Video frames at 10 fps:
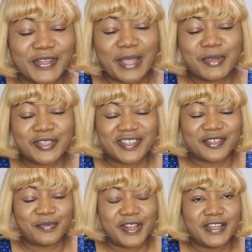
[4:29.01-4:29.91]
Let me just
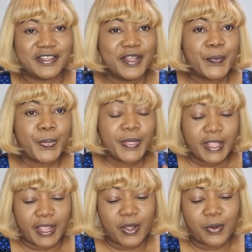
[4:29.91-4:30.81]
read
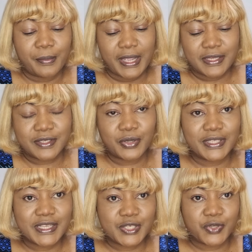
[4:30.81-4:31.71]
a comment. So
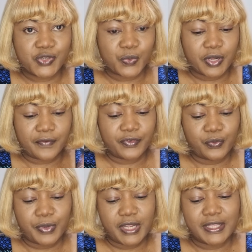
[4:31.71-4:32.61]
this is one of the
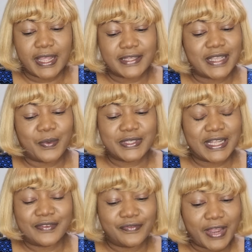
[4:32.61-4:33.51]
wig that I was
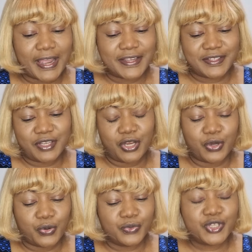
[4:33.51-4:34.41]
advised, you
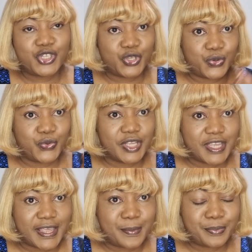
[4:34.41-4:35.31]
know, to
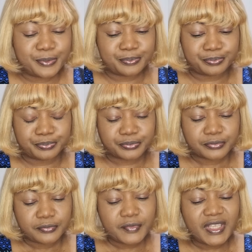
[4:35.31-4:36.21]
keep,
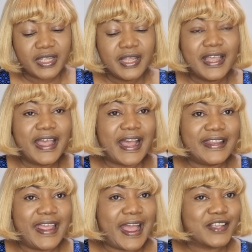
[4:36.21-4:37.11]
and
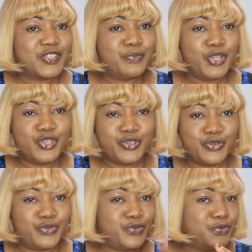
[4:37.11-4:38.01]
they asked me to
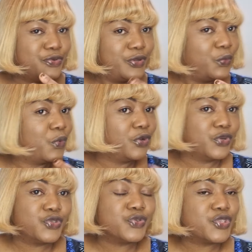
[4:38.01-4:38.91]
do one or
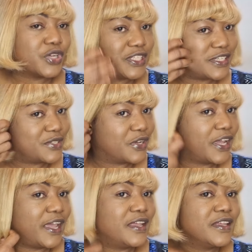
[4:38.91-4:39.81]
two touches,
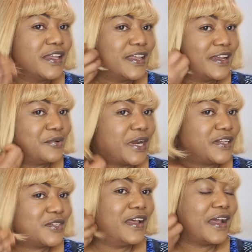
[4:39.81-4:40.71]
okay? Right,
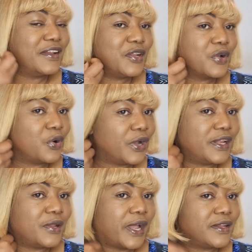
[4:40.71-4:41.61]
this one I didn't coil
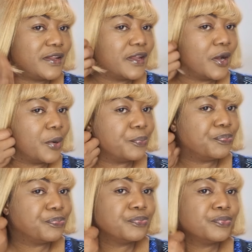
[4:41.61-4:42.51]
it, I didn't
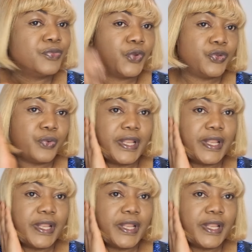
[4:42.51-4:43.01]
do it well.